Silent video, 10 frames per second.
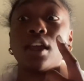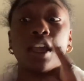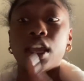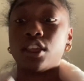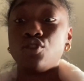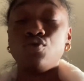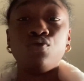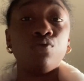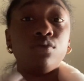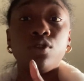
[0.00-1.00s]
and
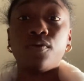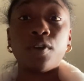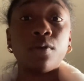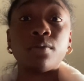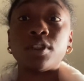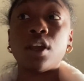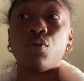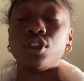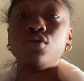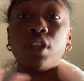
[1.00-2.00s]
you feel what I'm saying,
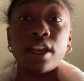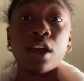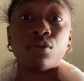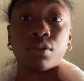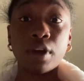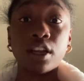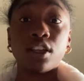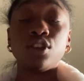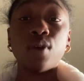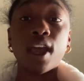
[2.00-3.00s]
when you lay down with somebody
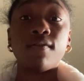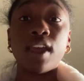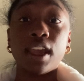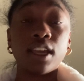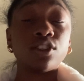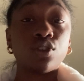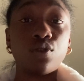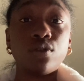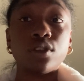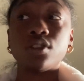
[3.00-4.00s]
and you have that
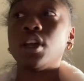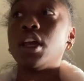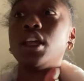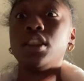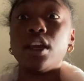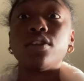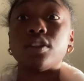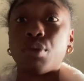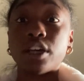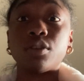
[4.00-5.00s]
intercourse, there is a
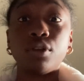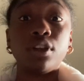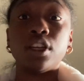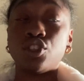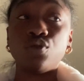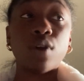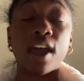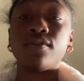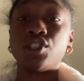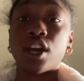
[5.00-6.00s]
possibility that you will
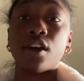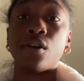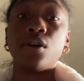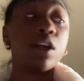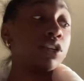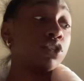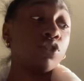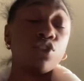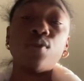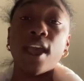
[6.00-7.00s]
have a child. So
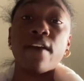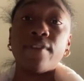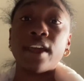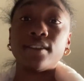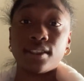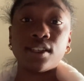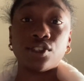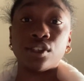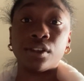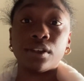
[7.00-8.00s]
you have that
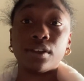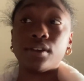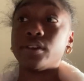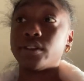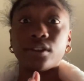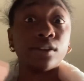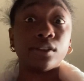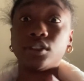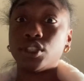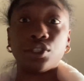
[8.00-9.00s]
decision
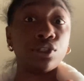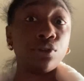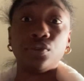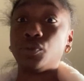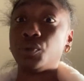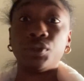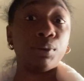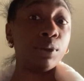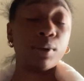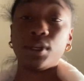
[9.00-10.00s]
to choose.
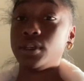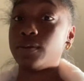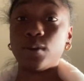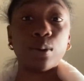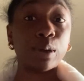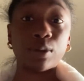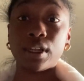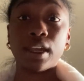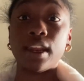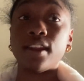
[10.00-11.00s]
You feel what I'm
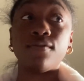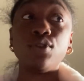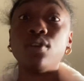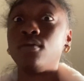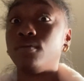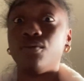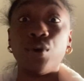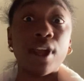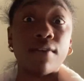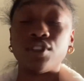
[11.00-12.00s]
saying? And if you don't
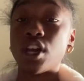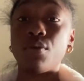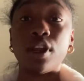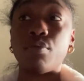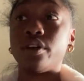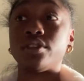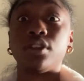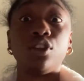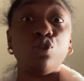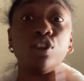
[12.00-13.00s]
want to have a child with that
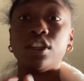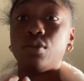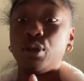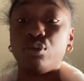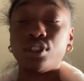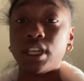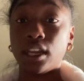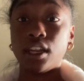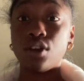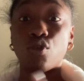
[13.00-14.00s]
person, you either be
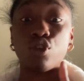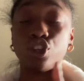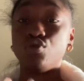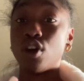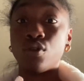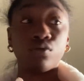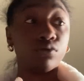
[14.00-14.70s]
protected or you don't